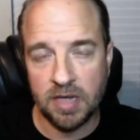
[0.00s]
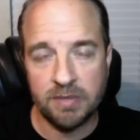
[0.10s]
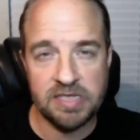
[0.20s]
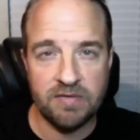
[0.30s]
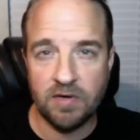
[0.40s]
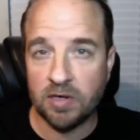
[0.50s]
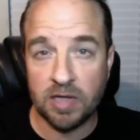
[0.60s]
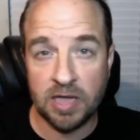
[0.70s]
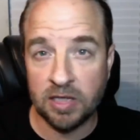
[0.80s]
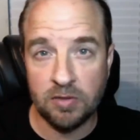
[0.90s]
I was never under
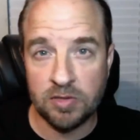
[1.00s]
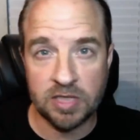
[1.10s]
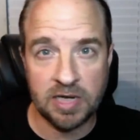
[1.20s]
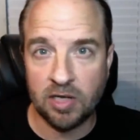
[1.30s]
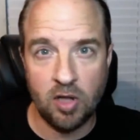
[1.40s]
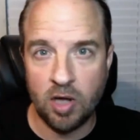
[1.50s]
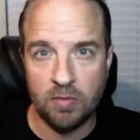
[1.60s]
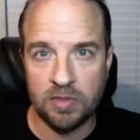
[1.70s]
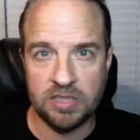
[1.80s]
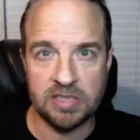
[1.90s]
the illusion that a law
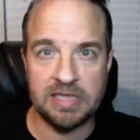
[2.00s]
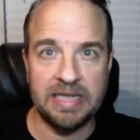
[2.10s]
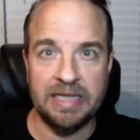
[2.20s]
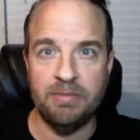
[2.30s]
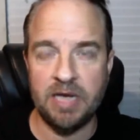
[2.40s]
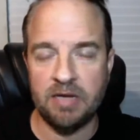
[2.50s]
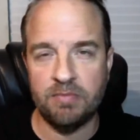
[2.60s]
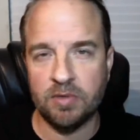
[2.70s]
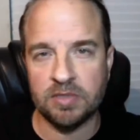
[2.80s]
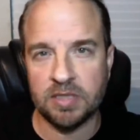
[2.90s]
would just eliminate
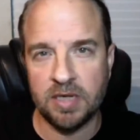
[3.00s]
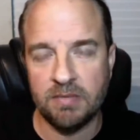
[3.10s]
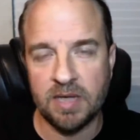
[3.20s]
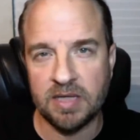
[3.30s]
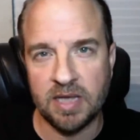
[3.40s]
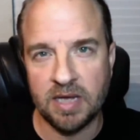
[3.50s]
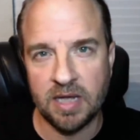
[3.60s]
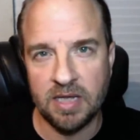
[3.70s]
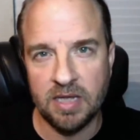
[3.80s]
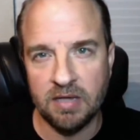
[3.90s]
abortion. I'm not that
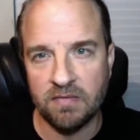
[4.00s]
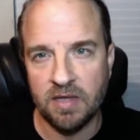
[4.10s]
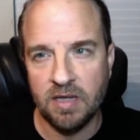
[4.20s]
naive.